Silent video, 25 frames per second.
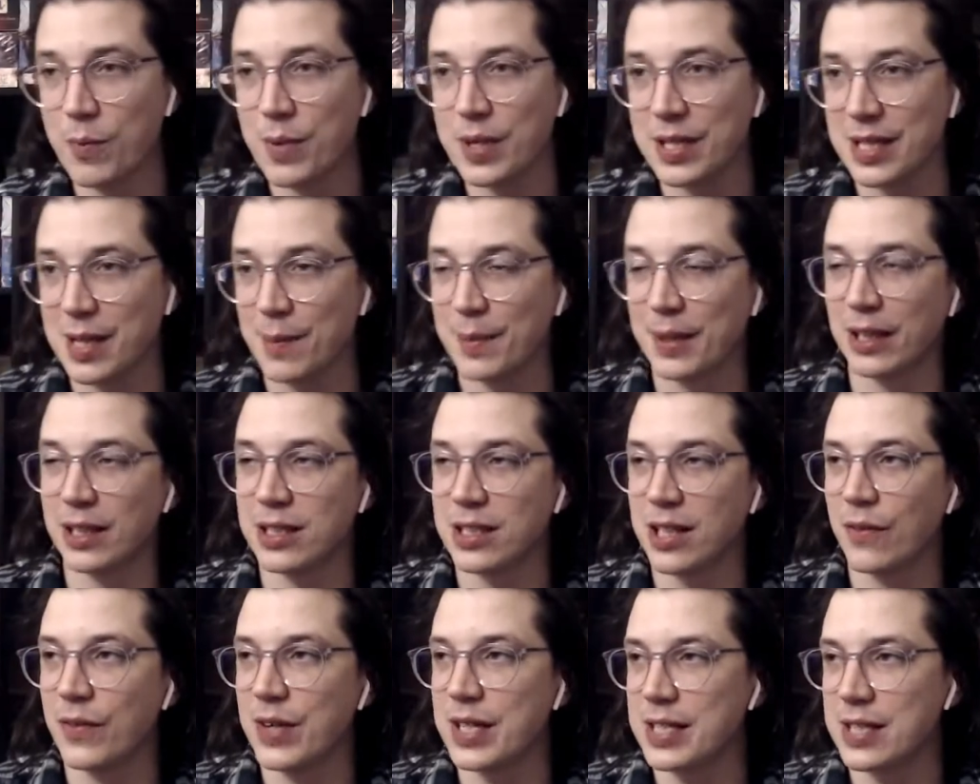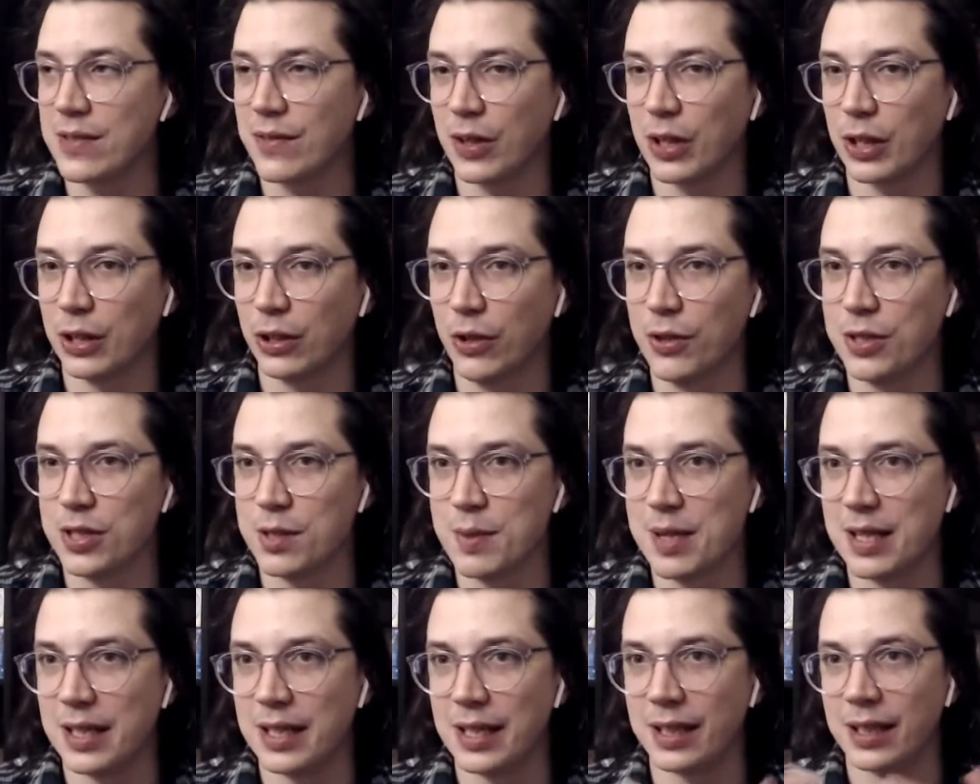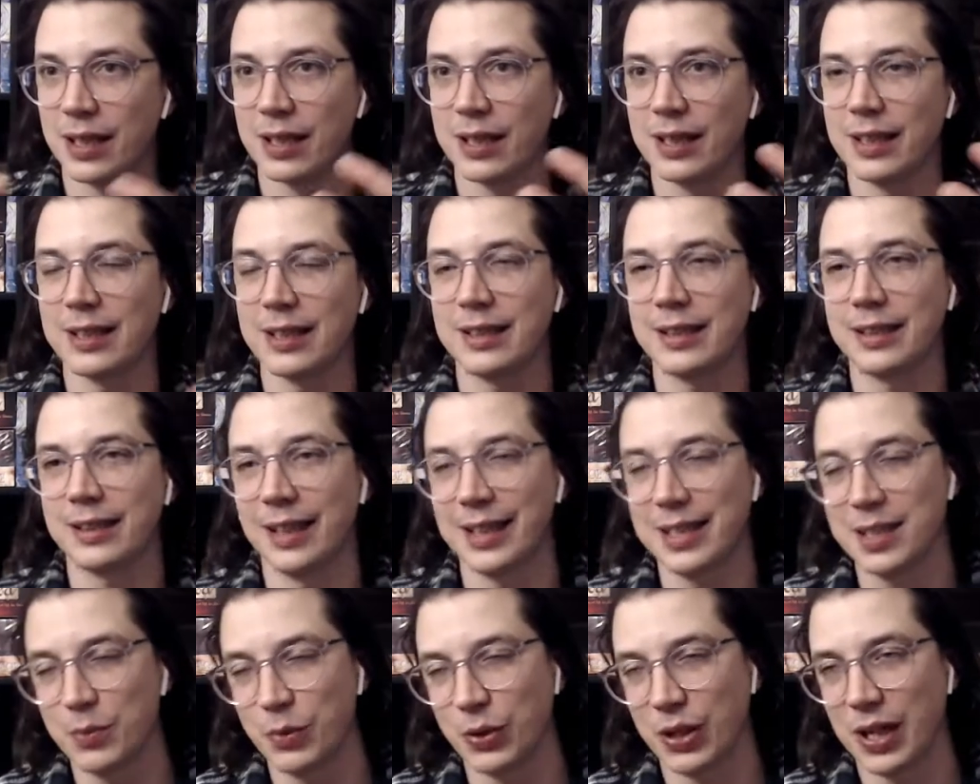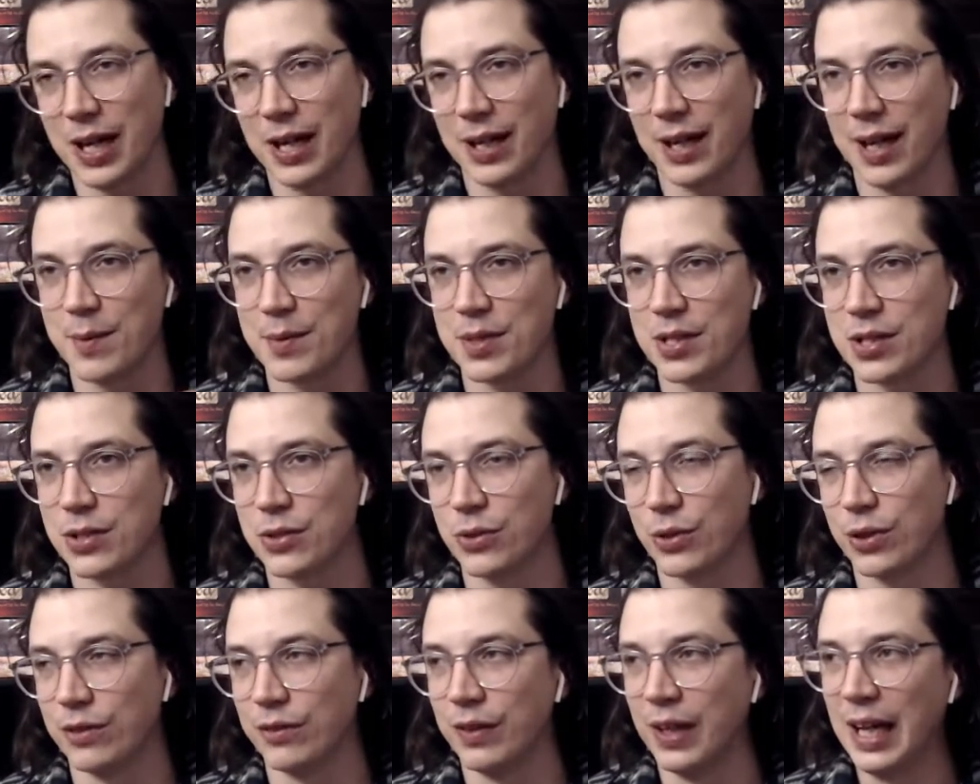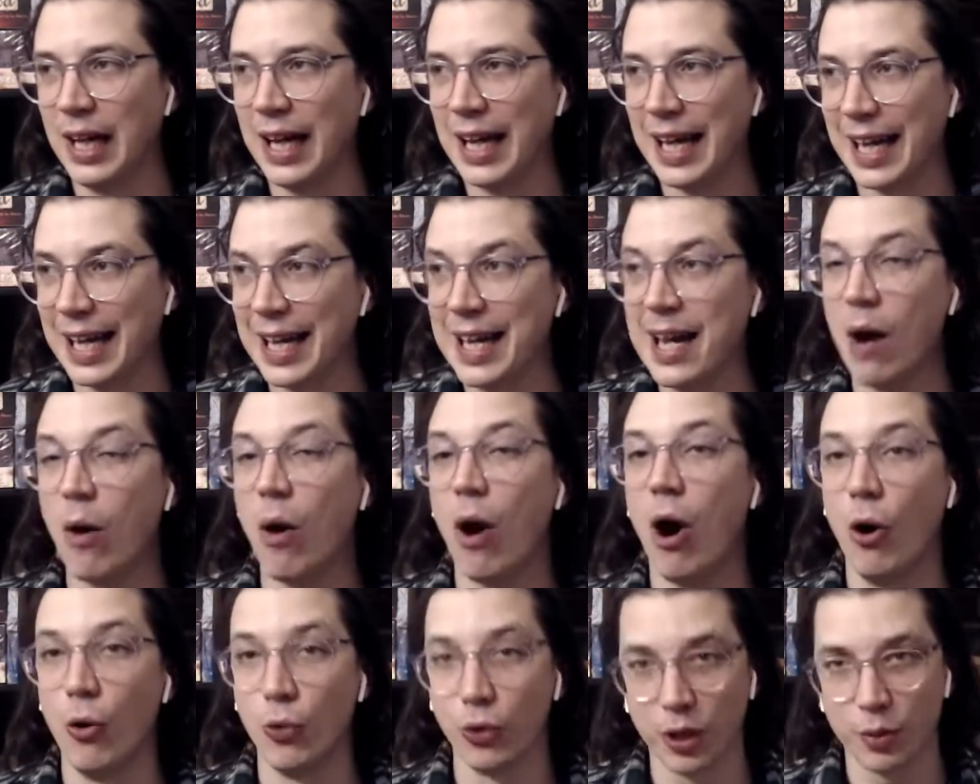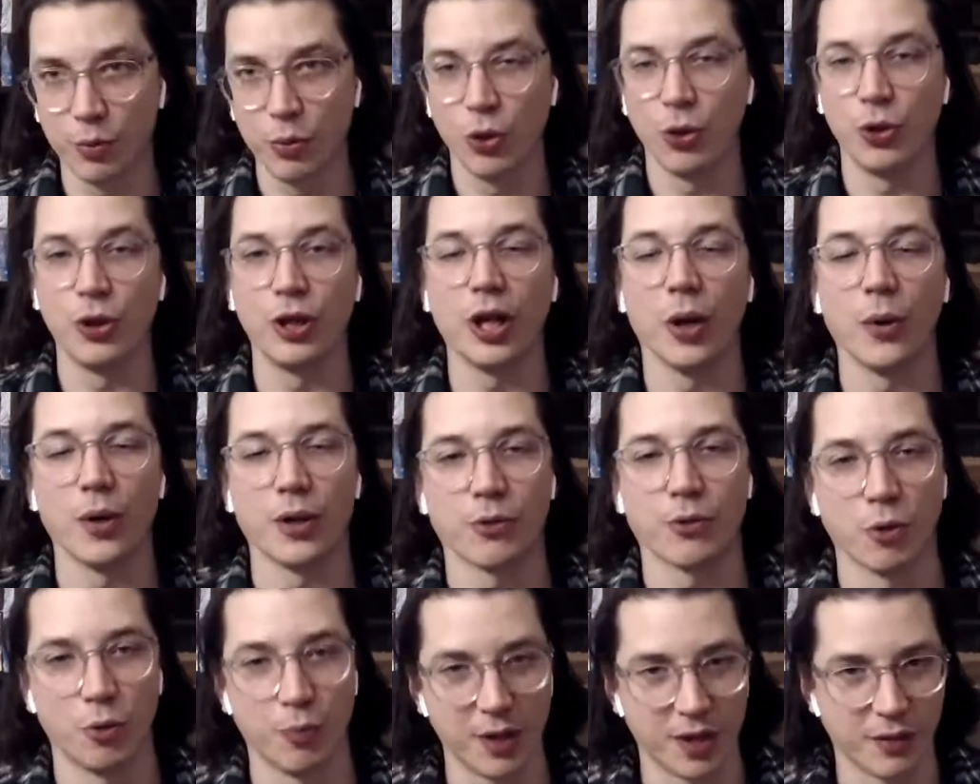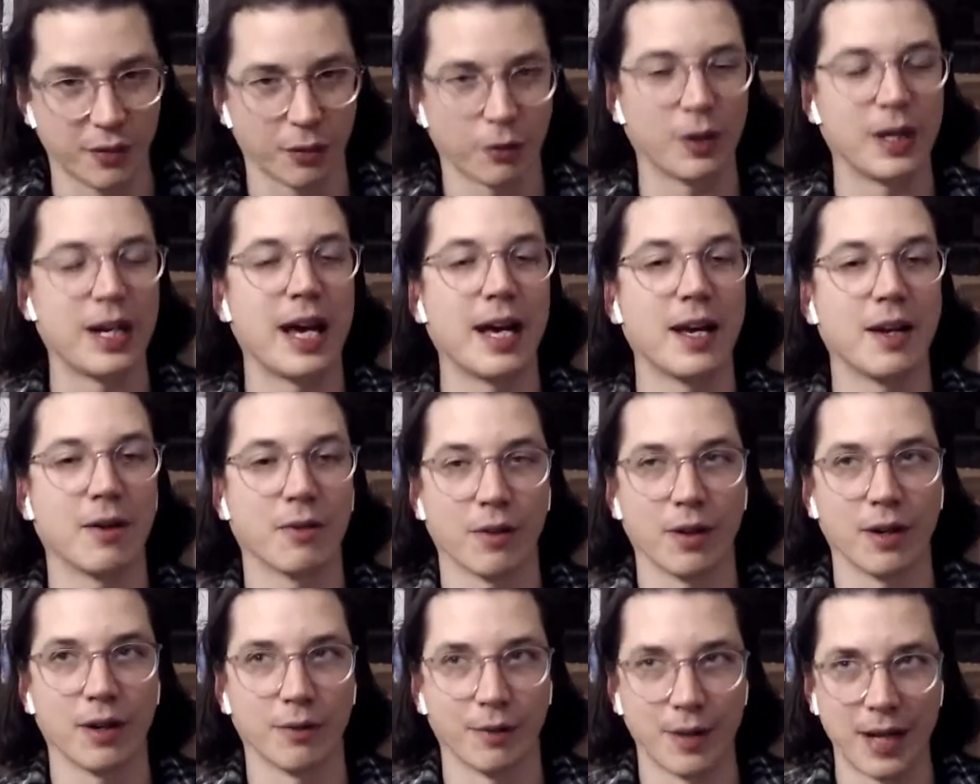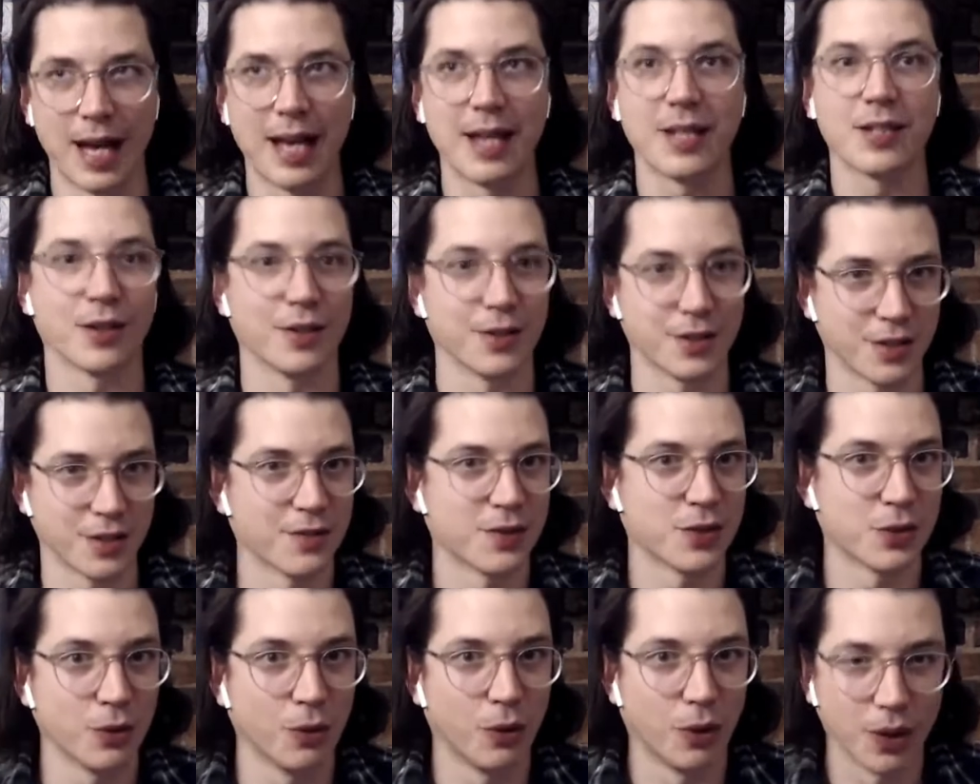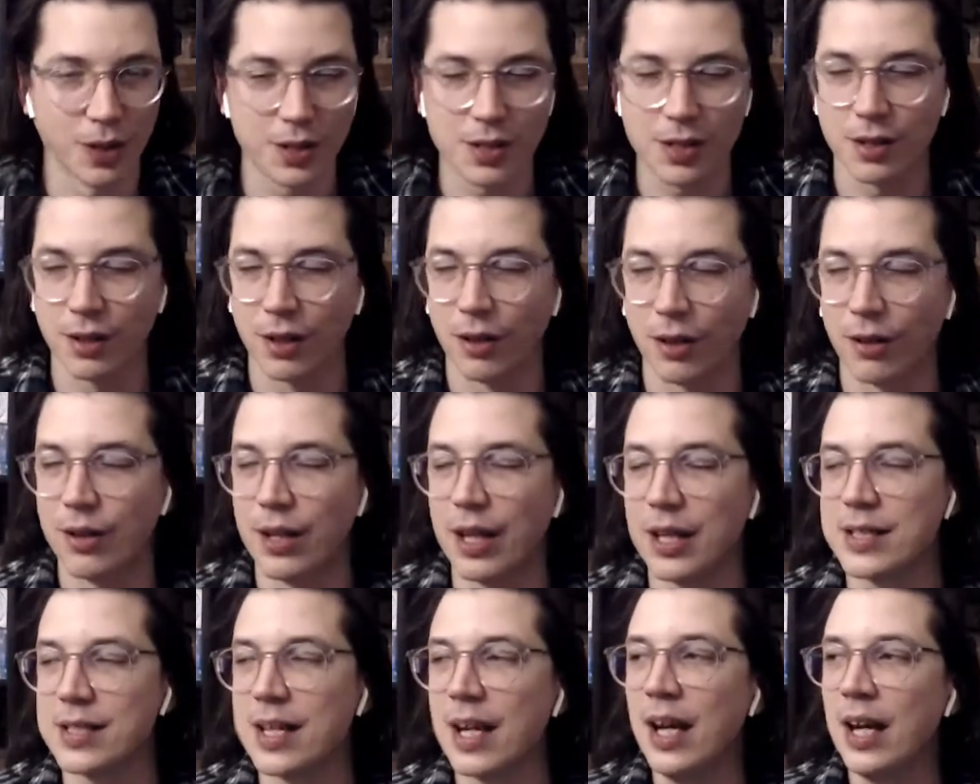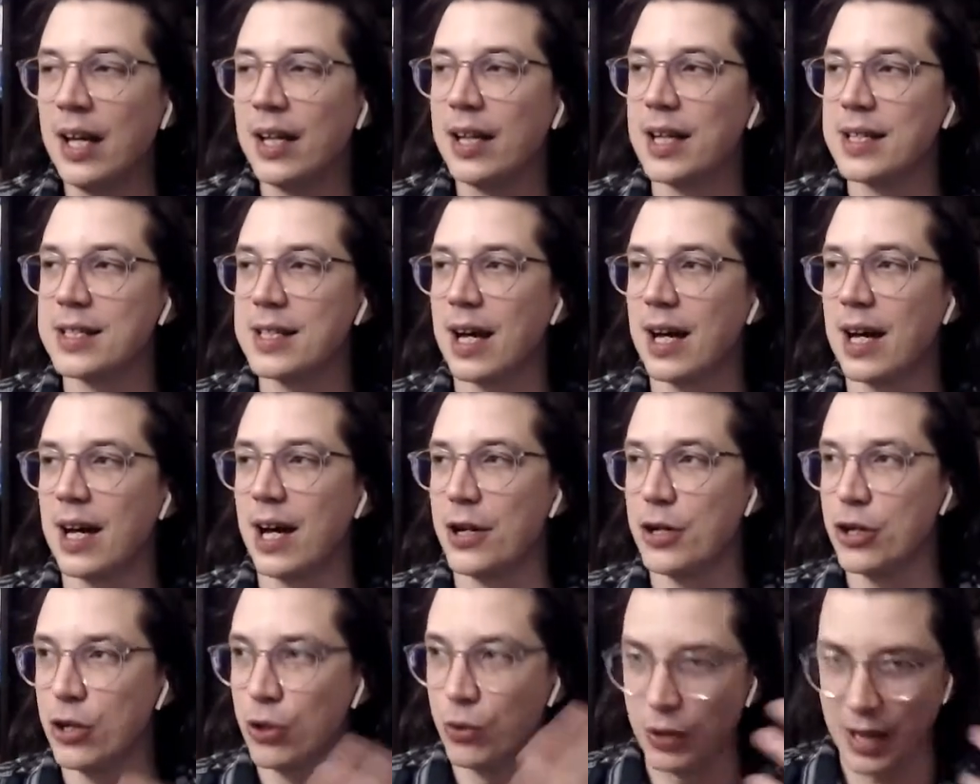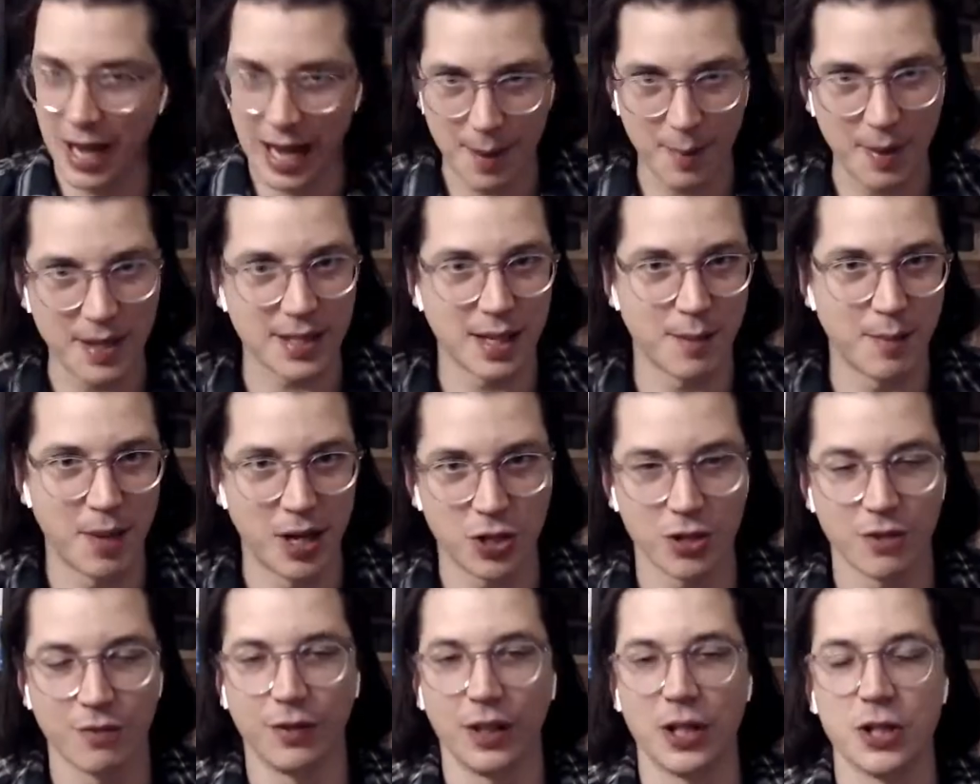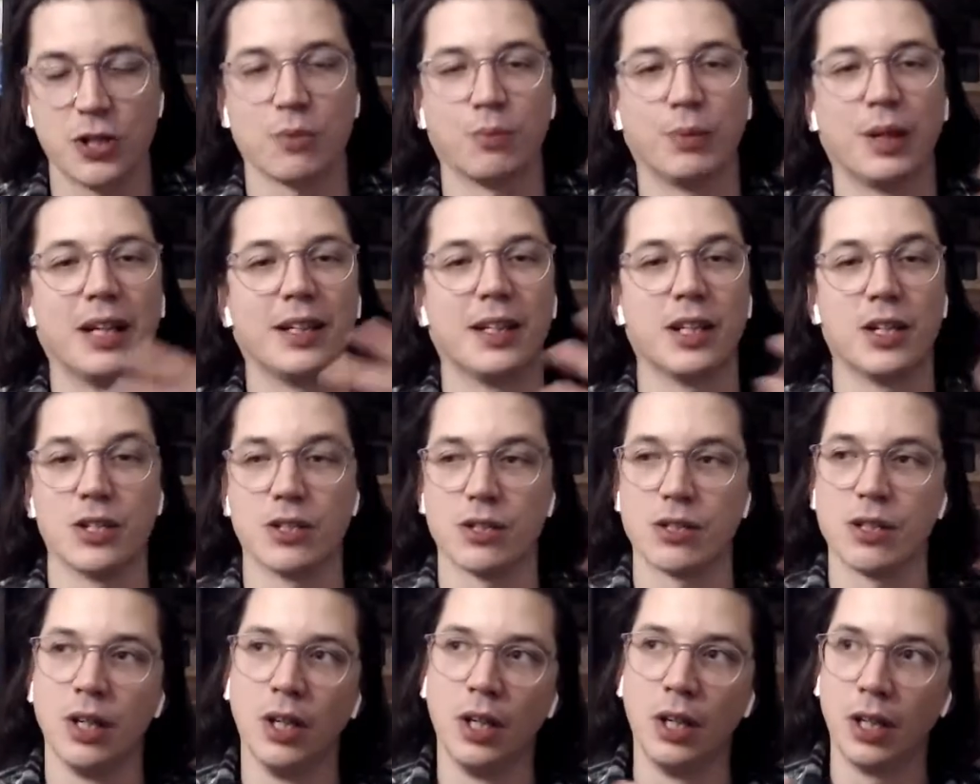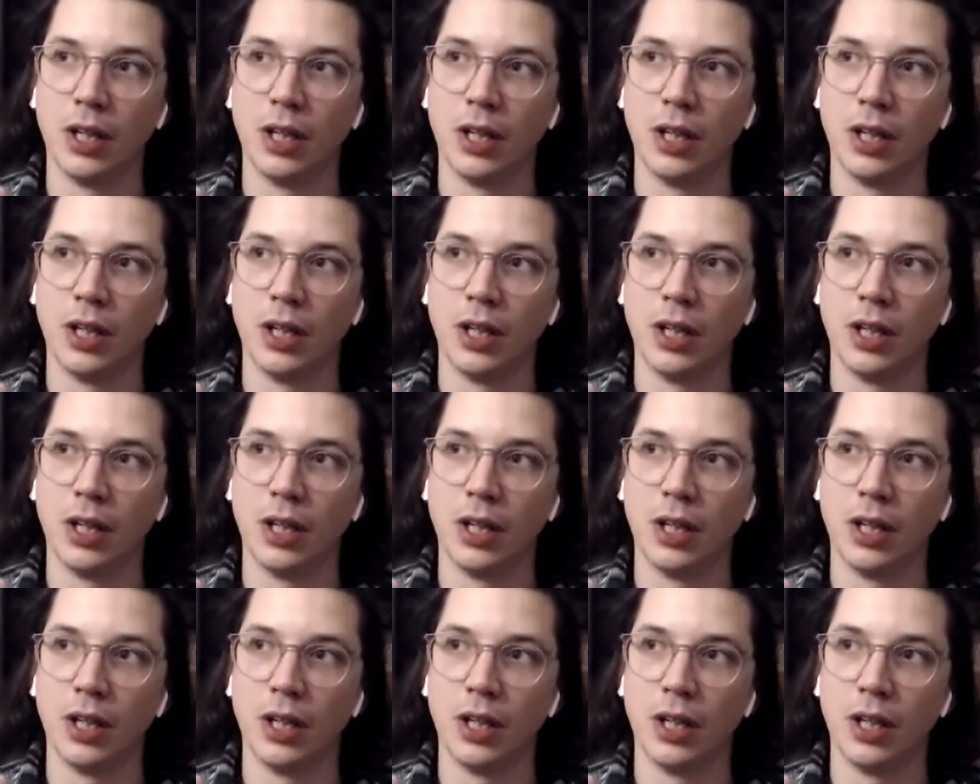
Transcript: There's something that's obviously very close to me. The collectible card games are sort of in our own community going through a bit of a renaissance of sorts. There's a new game, as I mentioned, Flesh and Blood, that is